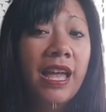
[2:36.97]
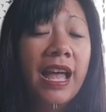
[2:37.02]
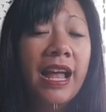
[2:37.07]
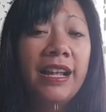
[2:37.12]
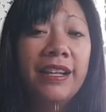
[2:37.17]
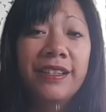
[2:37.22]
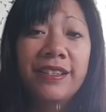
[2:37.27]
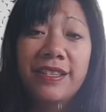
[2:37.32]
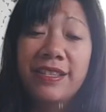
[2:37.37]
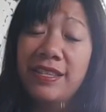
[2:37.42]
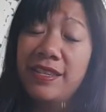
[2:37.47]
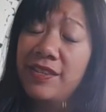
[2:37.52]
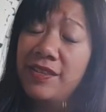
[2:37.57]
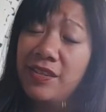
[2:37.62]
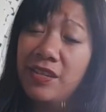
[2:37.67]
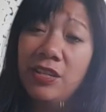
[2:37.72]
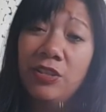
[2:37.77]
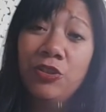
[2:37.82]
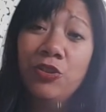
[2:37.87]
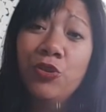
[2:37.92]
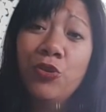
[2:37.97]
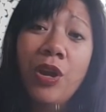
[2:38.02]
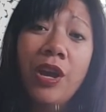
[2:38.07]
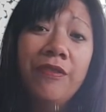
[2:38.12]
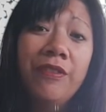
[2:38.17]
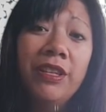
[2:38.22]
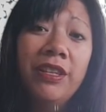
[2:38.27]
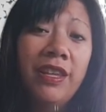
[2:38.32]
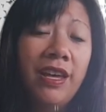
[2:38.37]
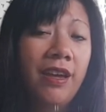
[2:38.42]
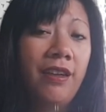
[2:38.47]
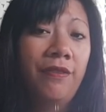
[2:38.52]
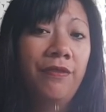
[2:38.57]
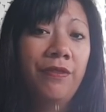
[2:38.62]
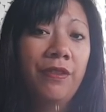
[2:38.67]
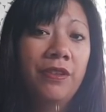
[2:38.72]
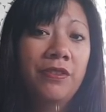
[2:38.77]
and still drive a life